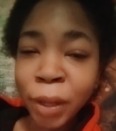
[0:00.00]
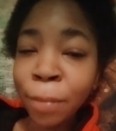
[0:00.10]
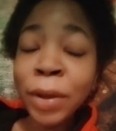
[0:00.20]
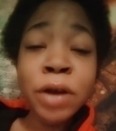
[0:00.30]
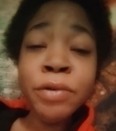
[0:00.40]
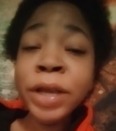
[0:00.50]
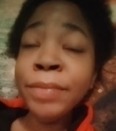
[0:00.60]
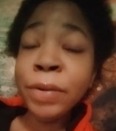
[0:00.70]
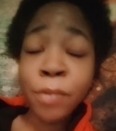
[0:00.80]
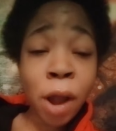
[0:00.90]
But don't get
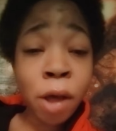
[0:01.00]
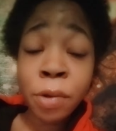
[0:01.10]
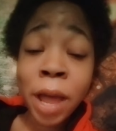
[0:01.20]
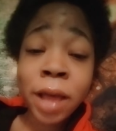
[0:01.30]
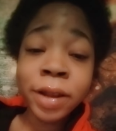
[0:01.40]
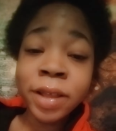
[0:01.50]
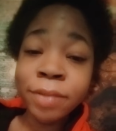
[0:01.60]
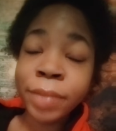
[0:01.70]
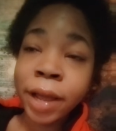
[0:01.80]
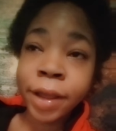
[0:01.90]
me wrong, I love
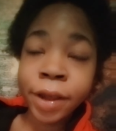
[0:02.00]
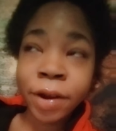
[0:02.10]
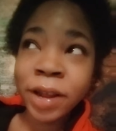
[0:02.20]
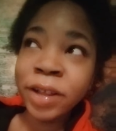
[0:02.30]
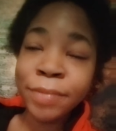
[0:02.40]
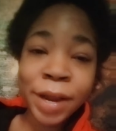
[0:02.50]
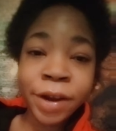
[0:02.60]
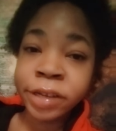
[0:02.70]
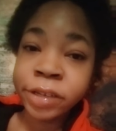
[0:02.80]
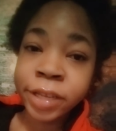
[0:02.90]
my hair. I love my
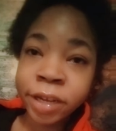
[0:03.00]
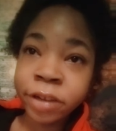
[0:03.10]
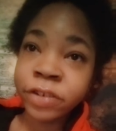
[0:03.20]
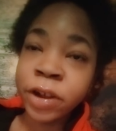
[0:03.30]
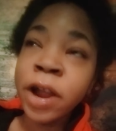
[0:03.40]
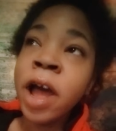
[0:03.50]
hair texture.